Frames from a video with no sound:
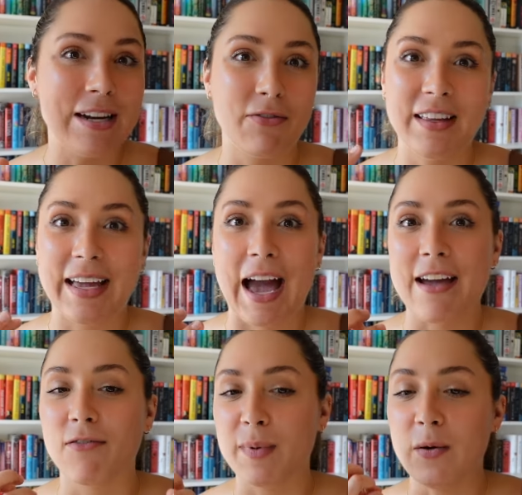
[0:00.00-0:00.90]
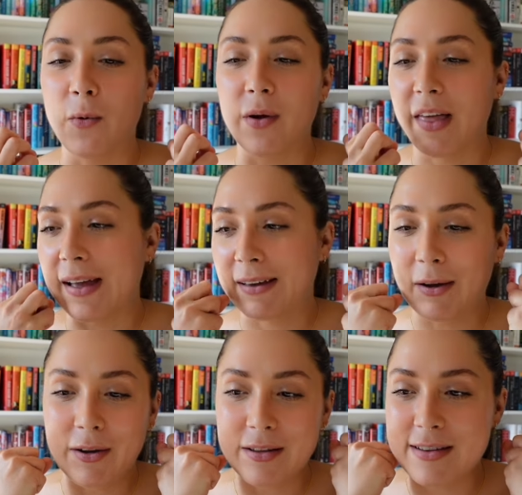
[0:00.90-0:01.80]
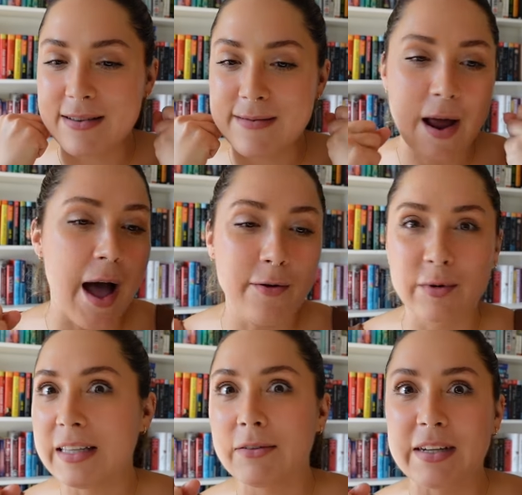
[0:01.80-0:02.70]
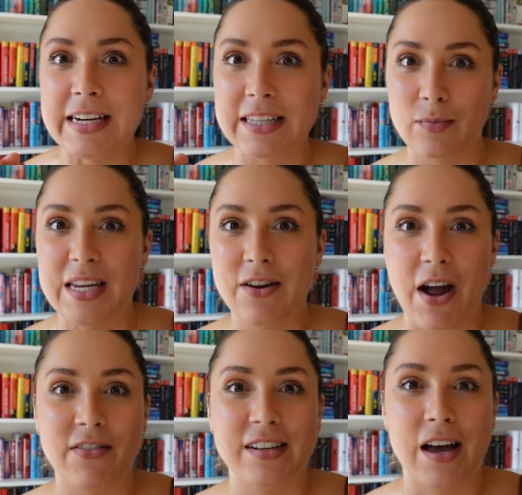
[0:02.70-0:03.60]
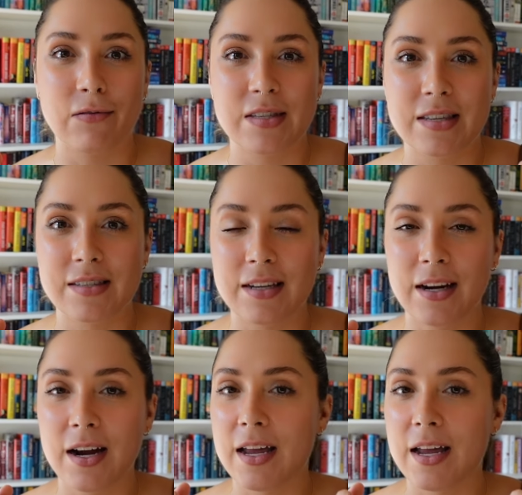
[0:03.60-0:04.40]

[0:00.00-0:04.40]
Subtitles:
I feel like I have been like not really reading as many graphic novels this year,